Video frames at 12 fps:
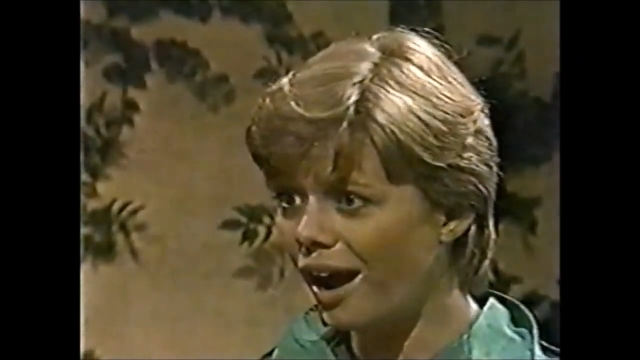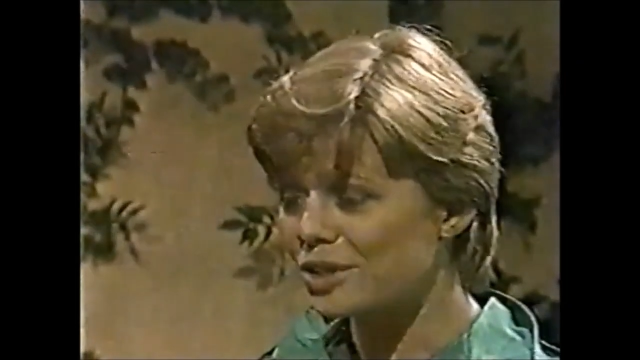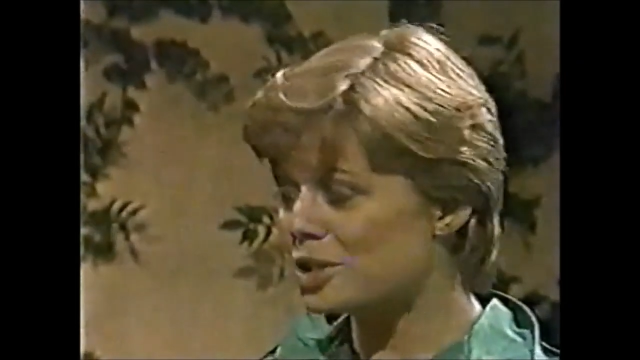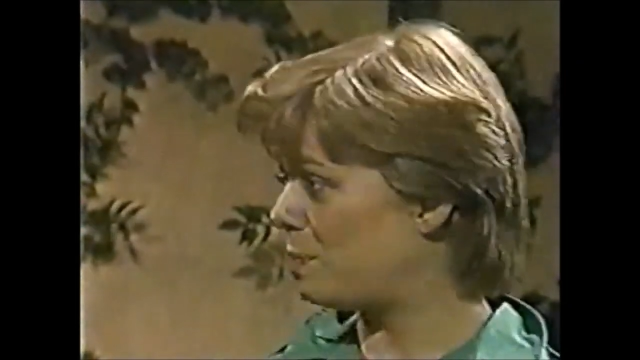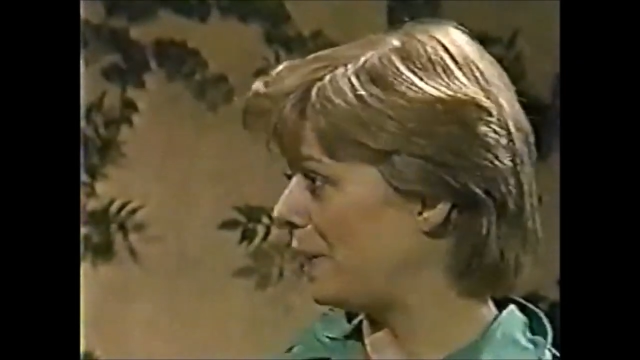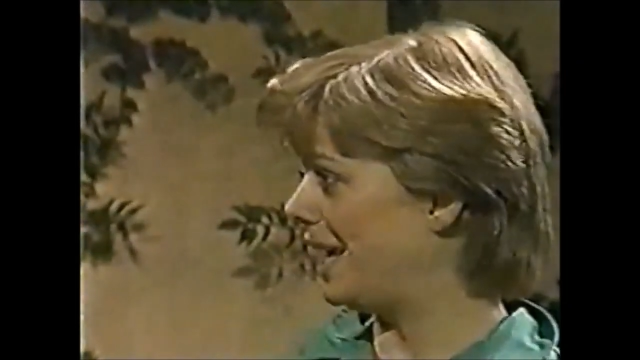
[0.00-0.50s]

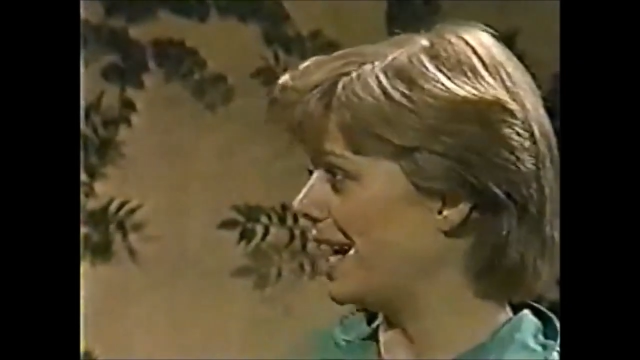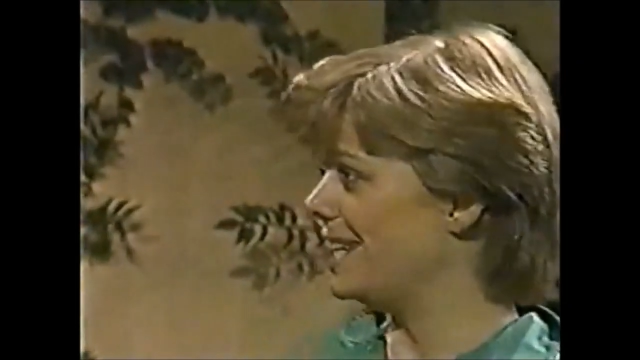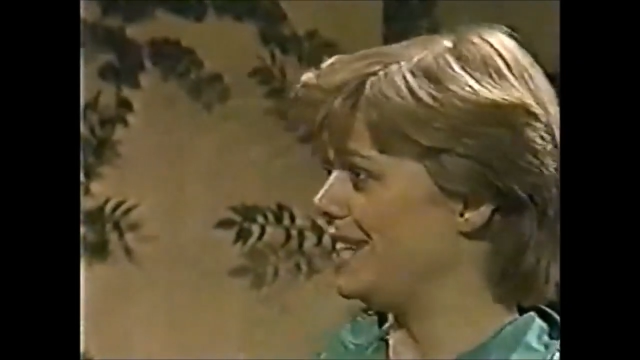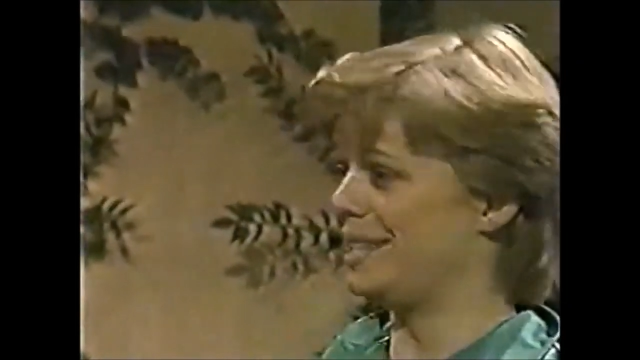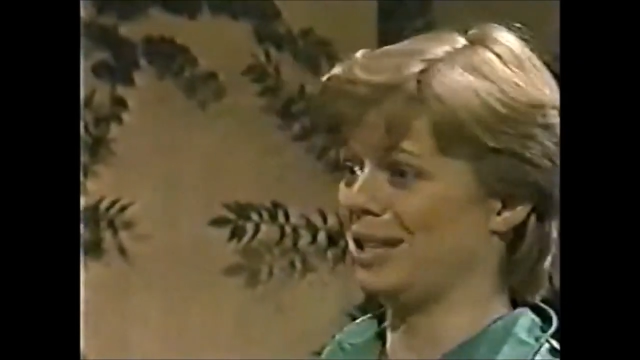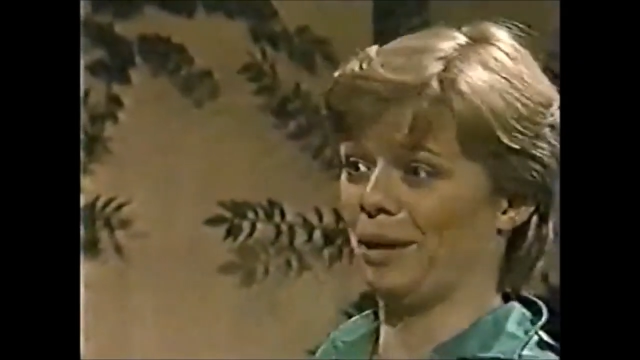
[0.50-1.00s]
Just because
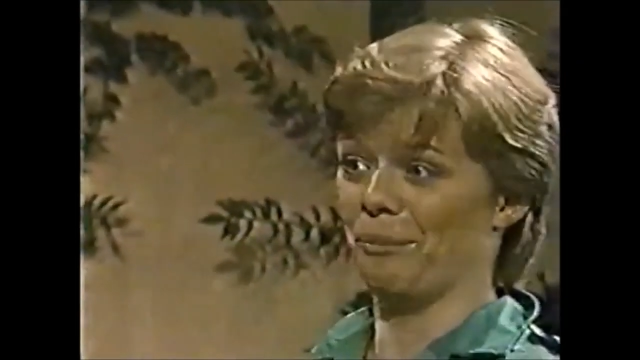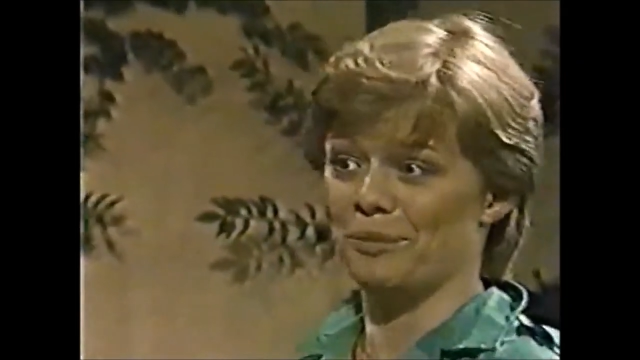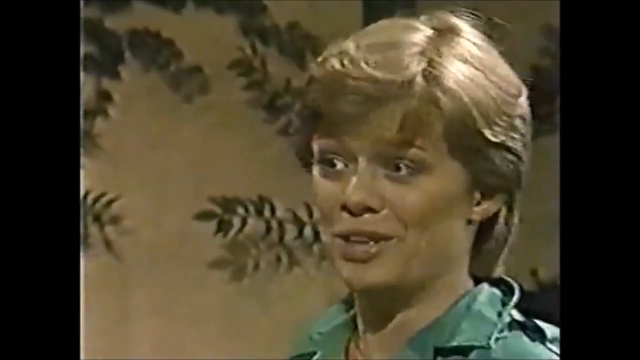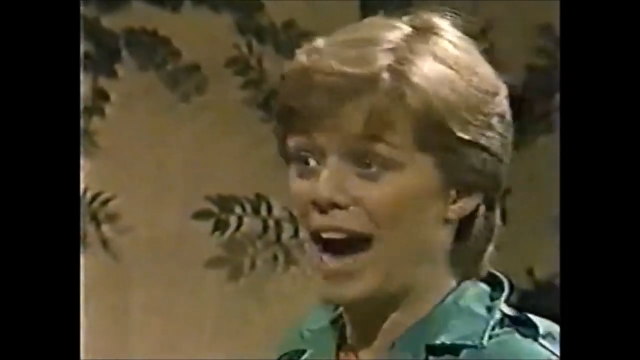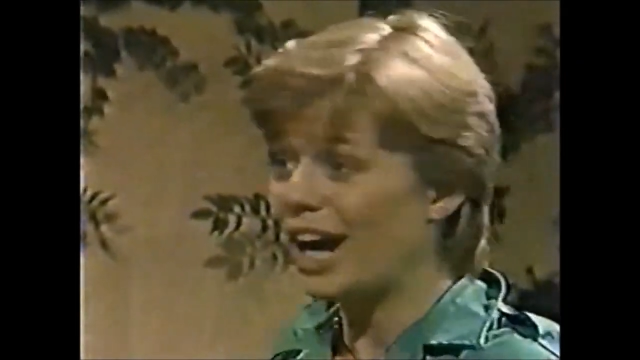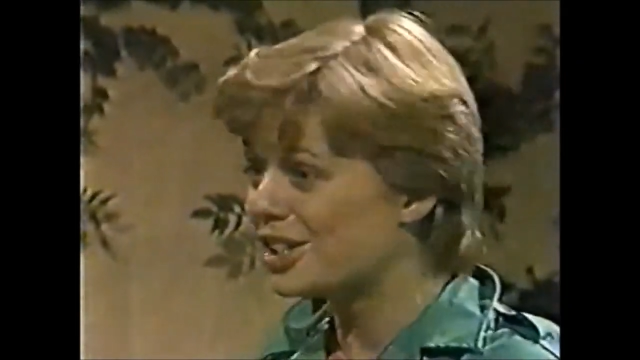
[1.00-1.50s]
he's an
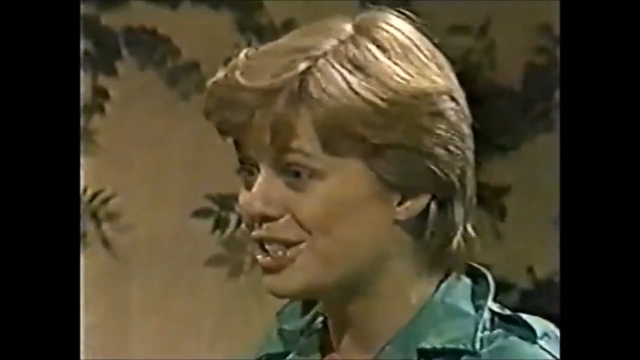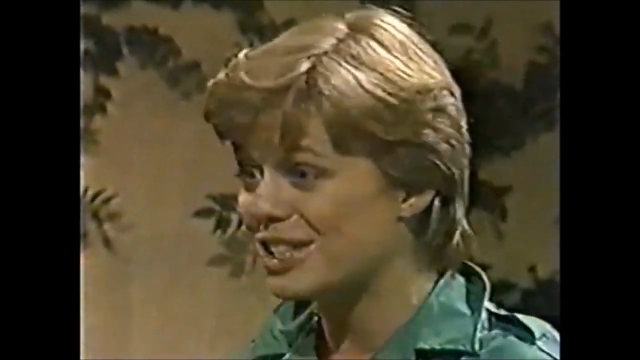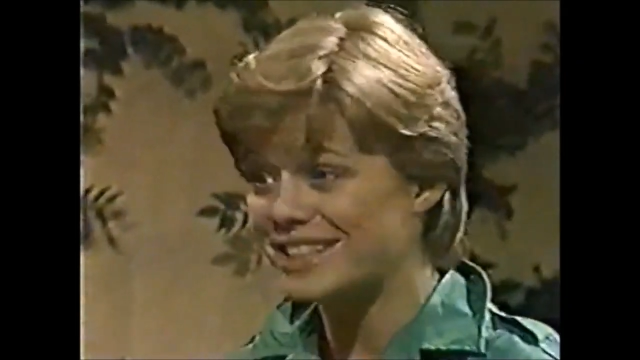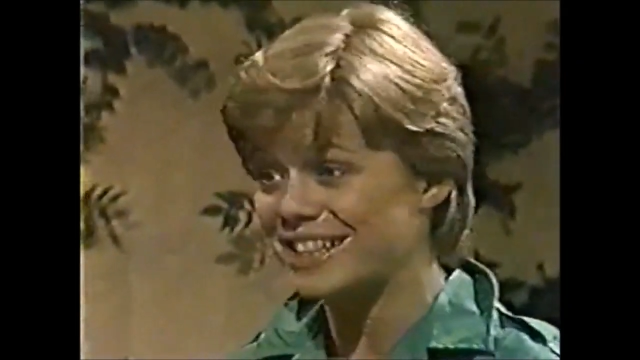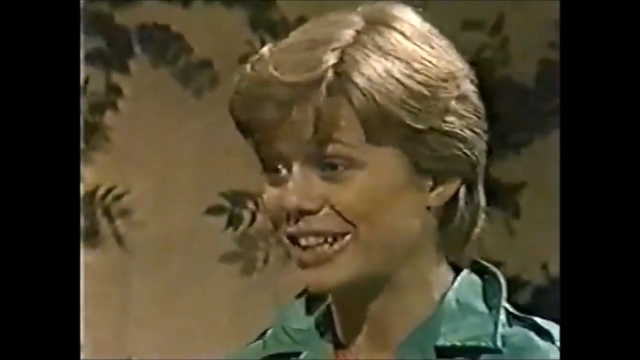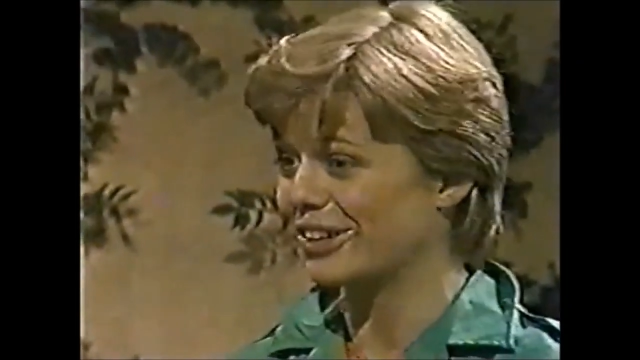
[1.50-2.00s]
obnoxious
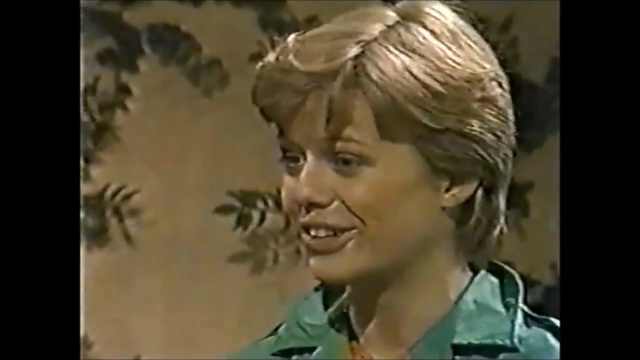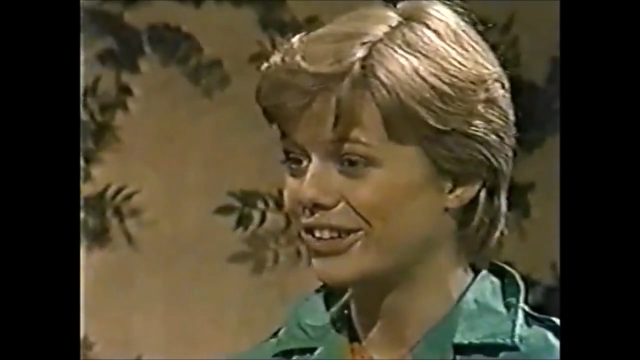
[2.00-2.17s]
little...